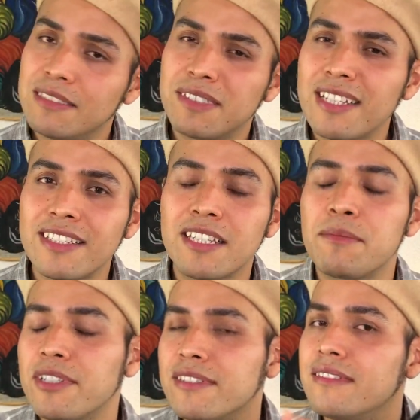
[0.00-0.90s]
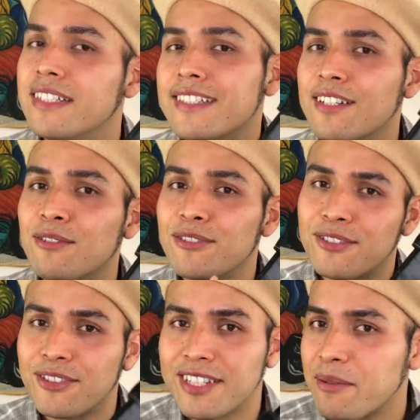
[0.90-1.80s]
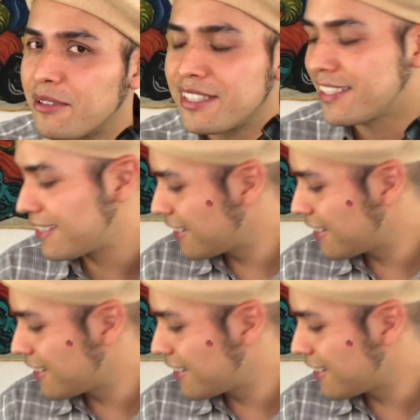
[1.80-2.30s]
that's it, but it's a cool story about this.